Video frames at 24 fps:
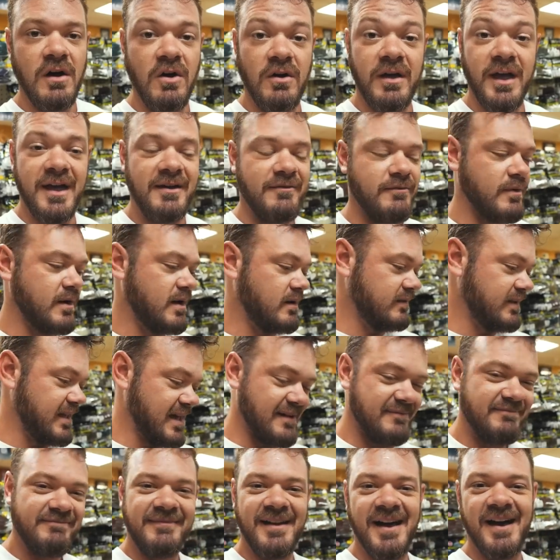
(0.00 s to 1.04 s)
Okay, well,
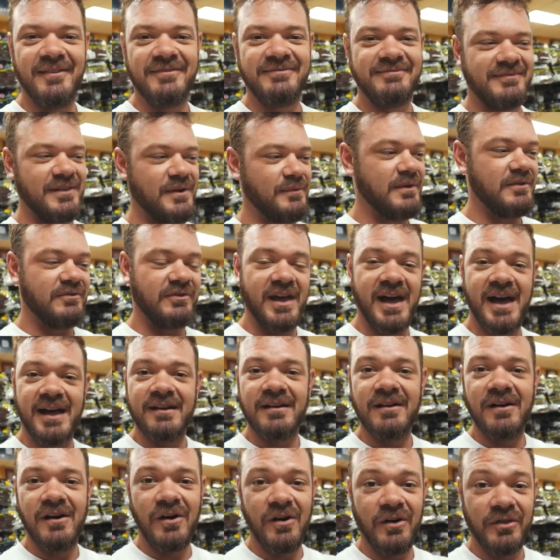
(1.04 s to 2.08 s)
yeah, now that we've got
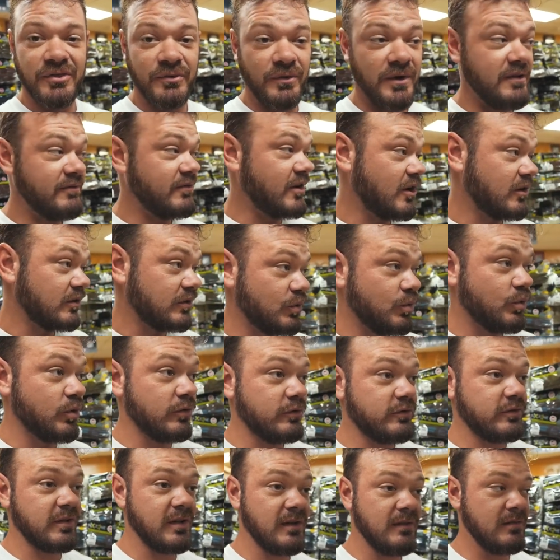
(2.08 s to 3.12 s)
all three of our
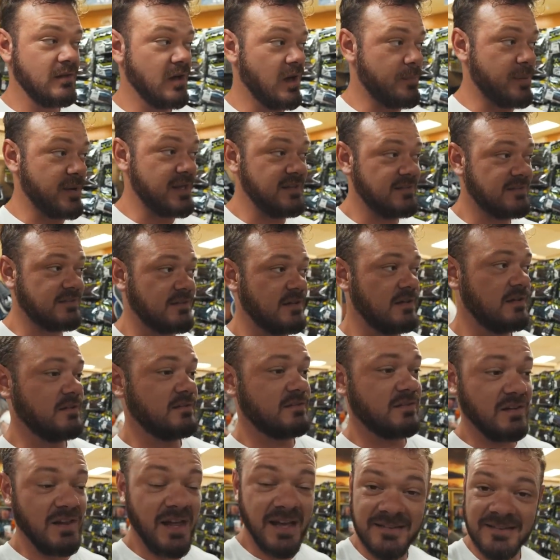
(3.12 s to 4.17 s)
lures, a piece
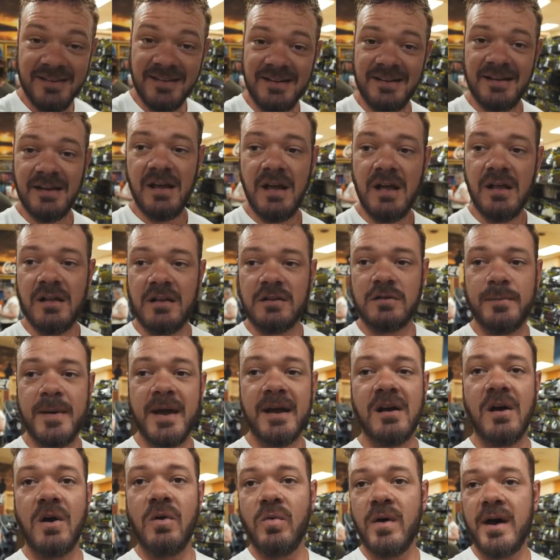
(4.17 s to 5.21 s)
selected. Let's
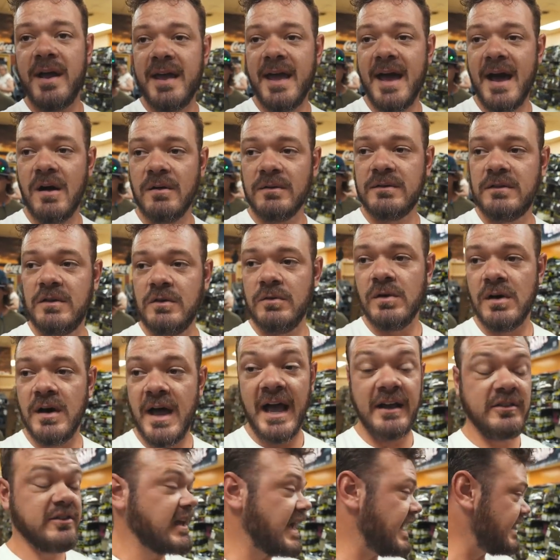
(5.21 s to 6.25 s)
make our way out to. Uh,
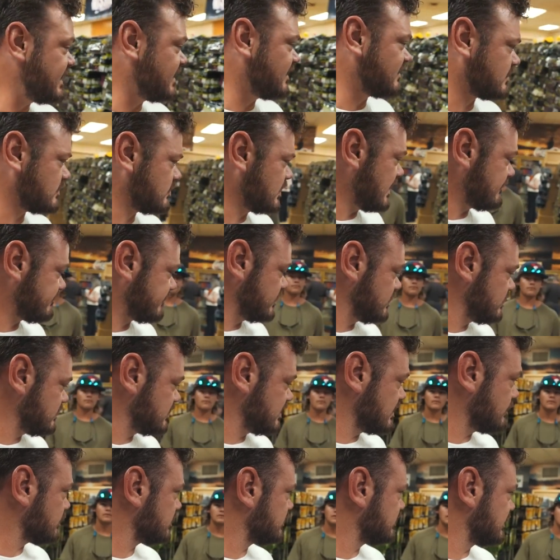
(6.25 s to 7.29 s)
actually, I need. You got food?
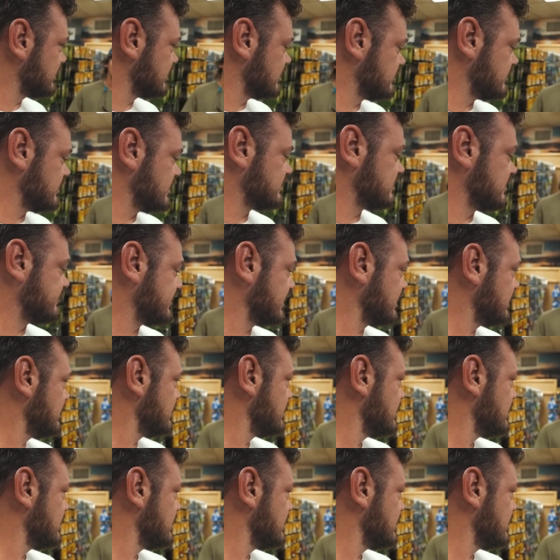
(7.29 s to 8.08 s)
You got, what'd you get? Is I it got. Good?